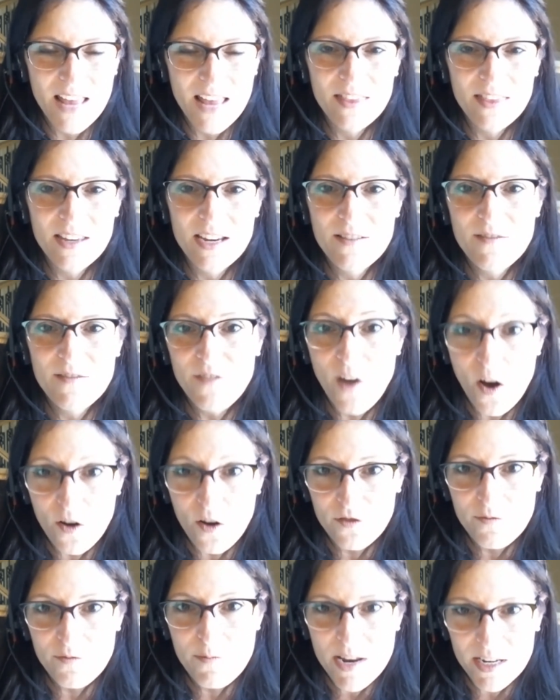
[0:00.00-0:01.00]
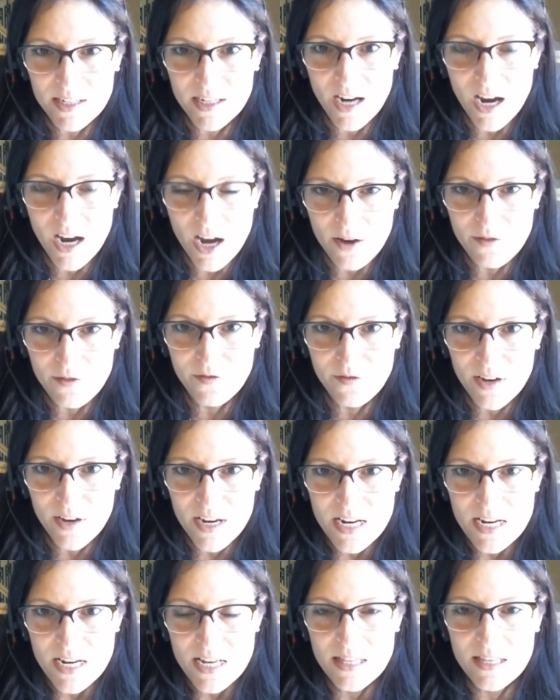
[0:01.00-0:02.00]
and the involvement of
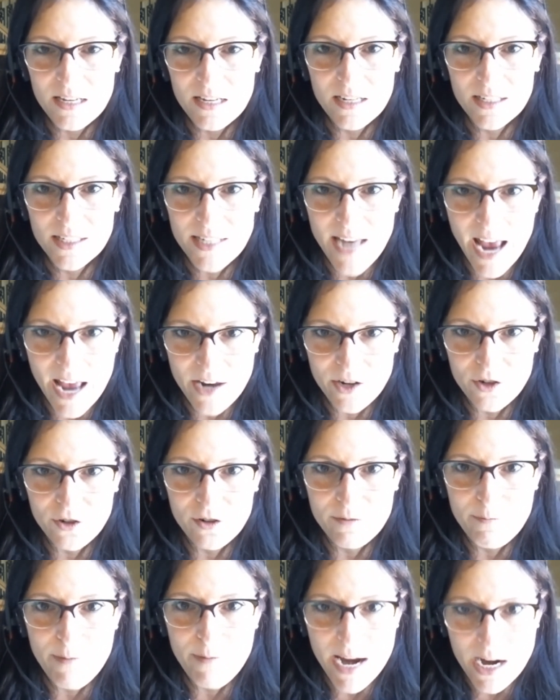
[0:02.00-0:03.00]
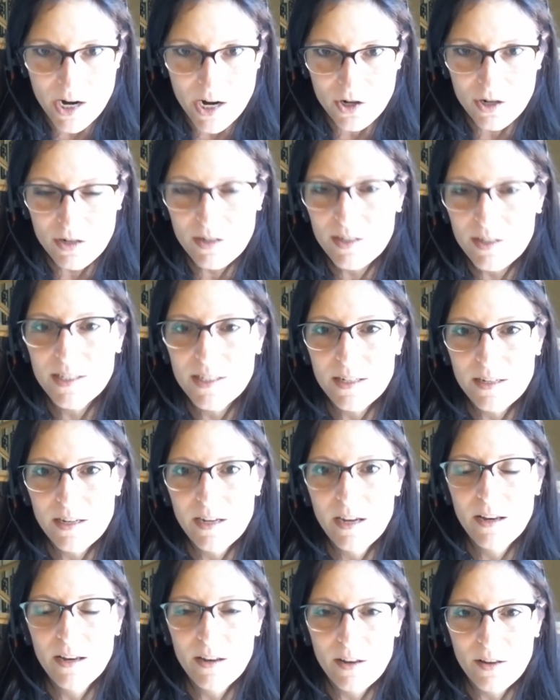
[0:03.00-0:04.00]
the standard makers
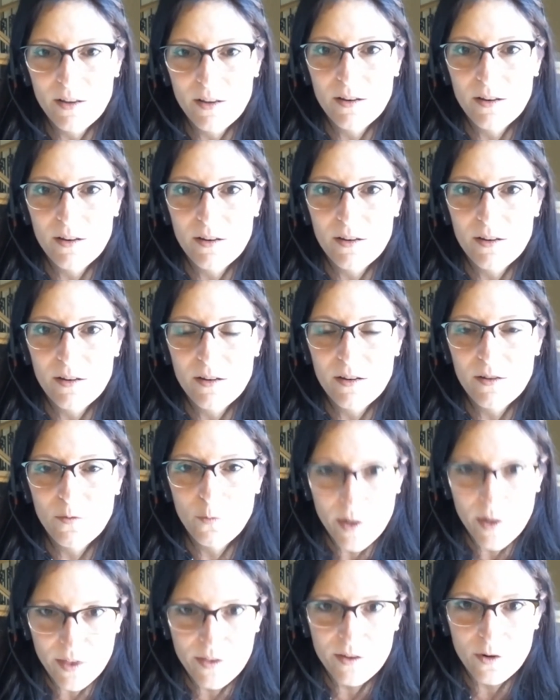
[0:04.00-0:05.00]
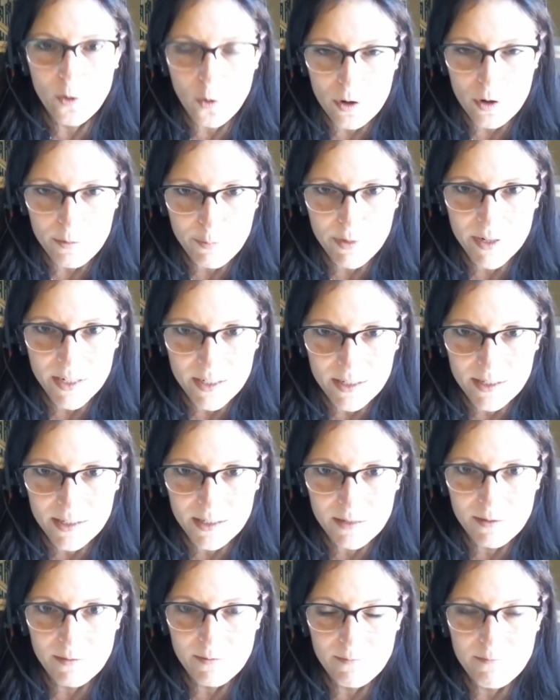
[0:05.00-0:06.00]
with the
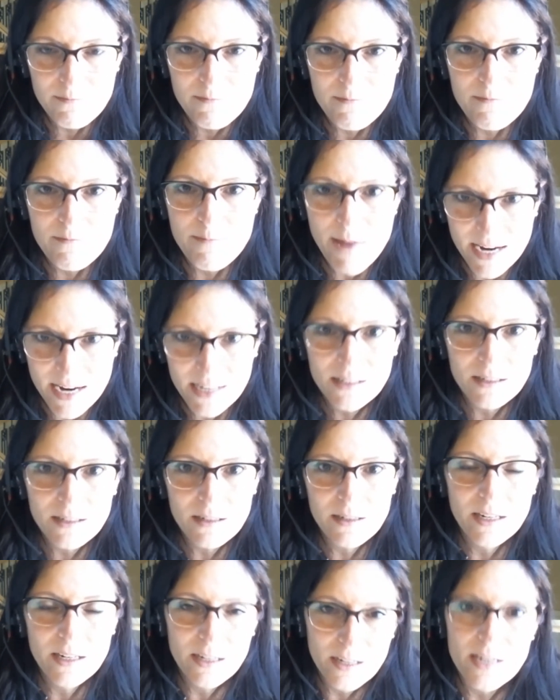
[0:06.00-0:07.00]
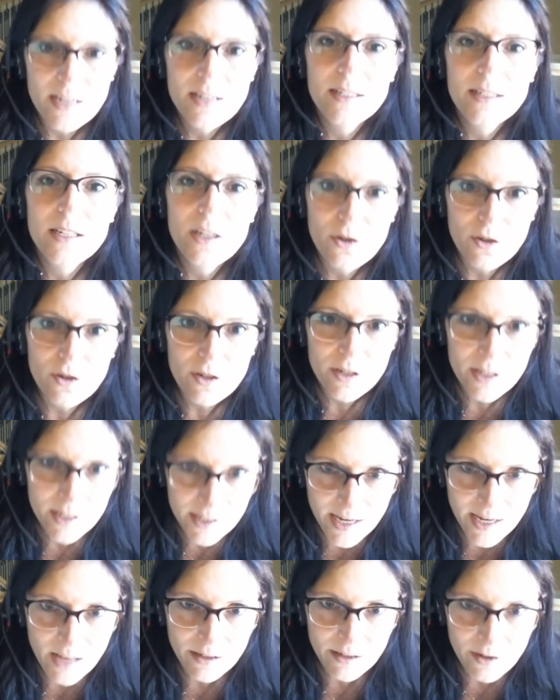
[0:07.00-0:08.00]
corporates makes it easier to
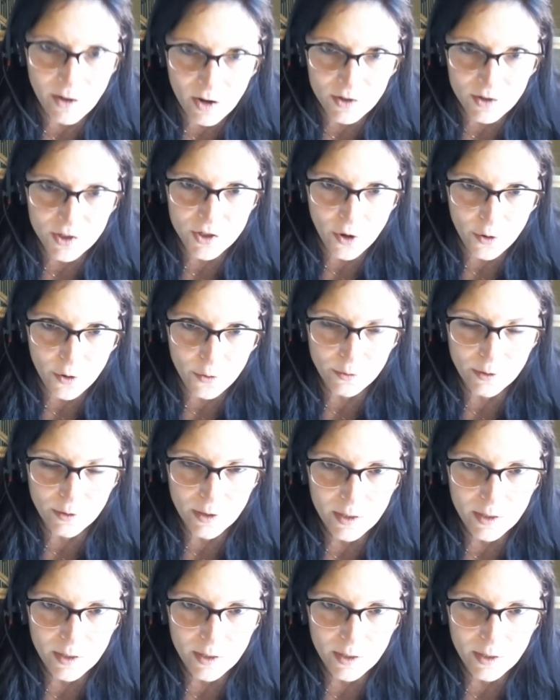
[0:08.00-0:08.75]
sell it also.